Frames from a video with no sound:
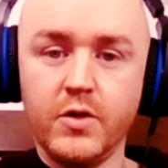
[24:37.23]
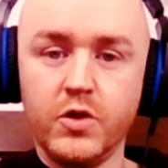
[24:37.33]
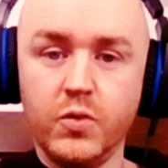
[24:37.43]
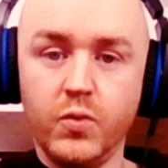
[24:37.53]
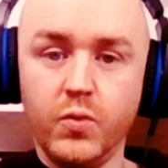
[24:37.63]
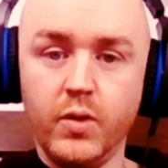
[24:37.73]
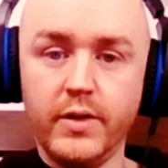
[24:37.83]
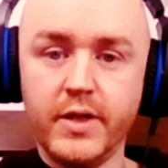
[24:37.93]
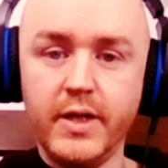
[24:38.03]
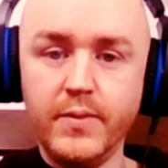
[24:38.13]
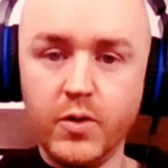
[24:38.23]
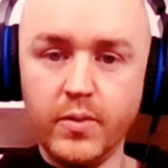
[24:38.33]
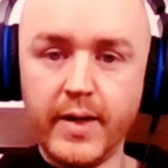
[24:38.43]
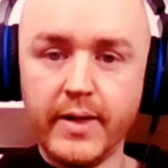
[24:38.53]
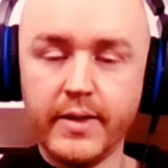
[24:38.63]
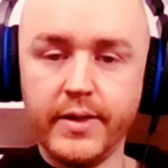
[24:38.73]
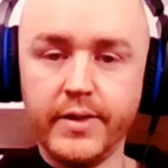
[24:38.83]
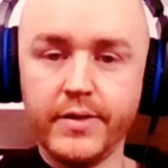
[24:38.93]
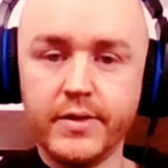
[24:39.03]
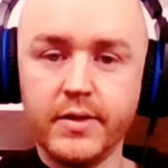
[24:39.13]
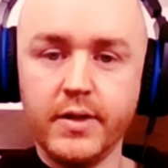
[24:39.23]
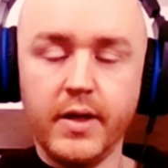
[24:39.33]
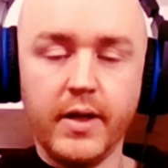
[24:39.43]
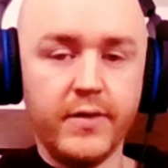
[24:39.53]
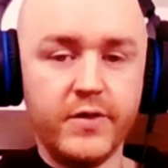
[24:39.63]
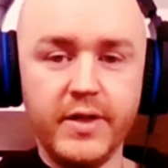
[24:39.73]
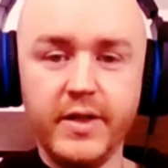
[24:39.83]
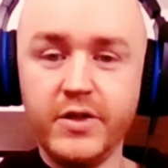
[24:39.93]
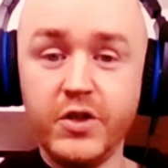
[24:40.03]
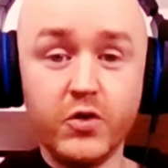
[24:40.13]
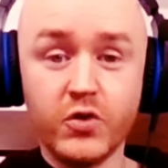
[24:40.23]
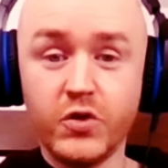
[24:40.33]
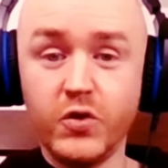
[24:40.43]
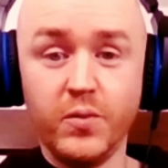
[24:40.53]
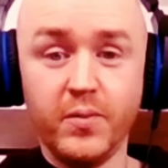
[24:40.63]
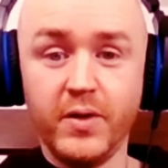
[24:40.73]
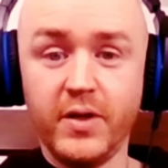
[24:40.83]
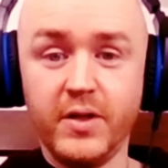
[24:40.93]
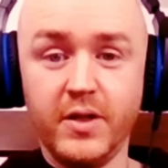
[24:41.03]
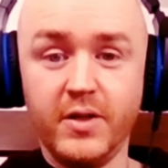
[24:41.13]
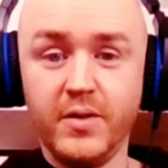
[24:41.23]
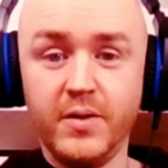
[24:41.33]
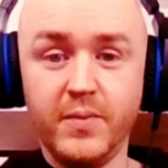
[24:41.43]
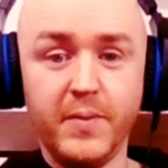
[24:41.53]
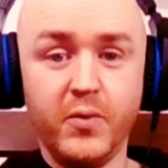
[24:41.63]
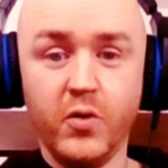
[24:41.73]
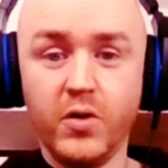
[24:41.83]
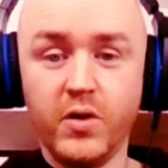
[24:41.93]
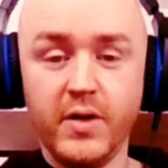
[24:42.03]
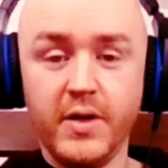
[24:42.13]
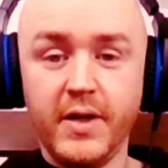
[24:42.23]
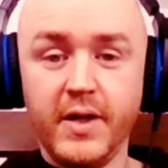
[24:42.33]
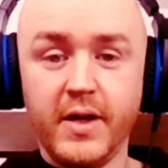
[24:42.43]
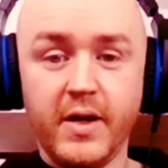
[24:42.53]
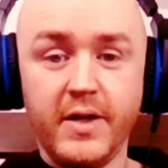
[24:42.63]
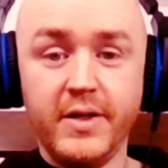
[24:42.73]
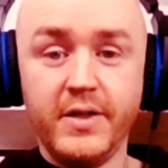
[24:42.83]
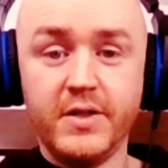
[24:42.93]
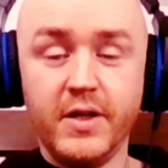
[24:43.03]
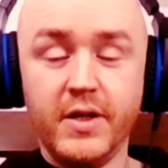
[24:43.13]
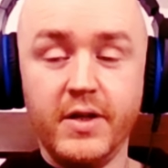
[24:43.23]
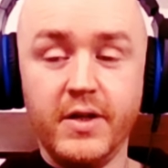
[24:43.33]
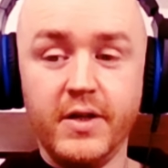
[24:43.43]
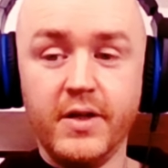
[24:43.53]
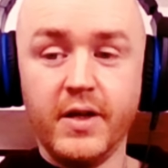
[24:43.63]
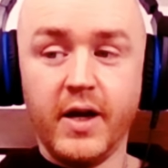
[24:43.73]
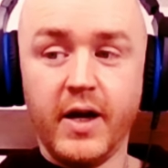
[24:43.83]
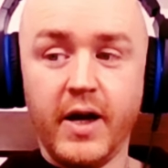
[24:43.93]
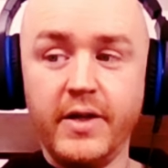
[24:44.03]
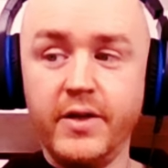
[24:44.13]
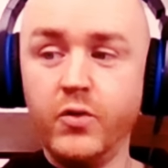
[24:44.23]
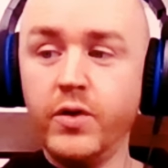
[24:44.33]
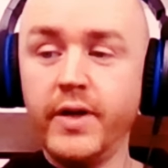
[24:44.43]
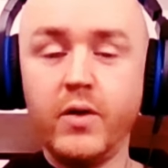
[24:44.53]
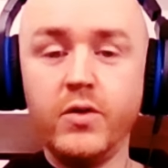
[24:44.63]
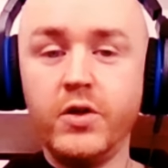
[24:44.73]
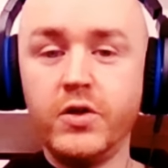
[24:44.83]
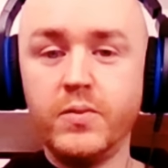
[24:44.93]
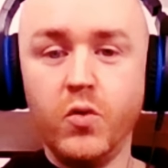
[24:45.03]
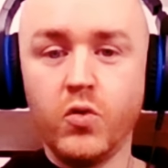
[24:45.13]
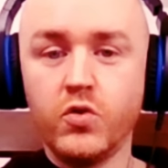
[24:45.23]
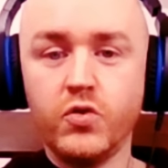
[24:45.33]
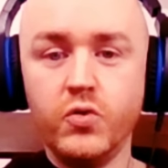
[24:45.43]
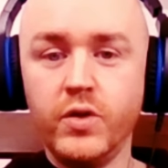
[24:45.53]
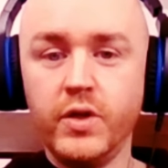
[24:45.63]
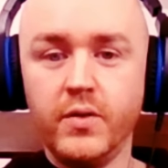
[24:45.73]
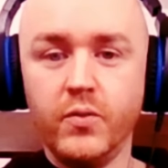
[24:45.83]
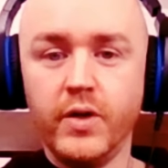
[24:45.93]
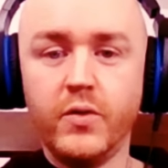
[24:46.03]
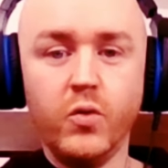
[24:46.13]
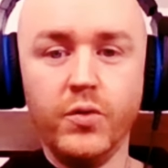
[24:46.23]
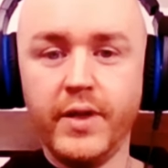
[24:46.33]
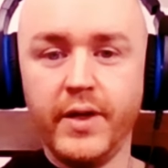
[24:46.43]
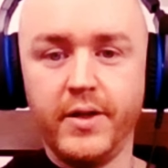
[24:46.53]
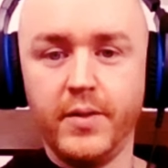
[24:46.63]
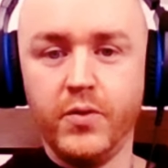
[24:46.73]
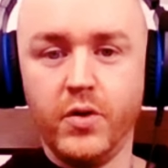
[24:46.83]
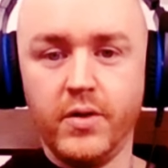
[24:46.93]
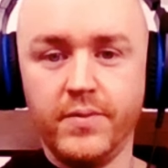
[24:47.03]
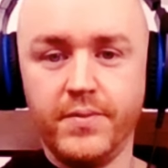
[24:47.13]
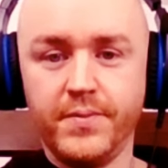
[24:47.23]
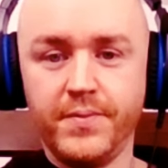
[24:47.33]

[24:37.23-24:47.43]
So let's keep coming back to this. I've said this years ago in my book, and it's, I know now that it's more true than when I wrote that in the book.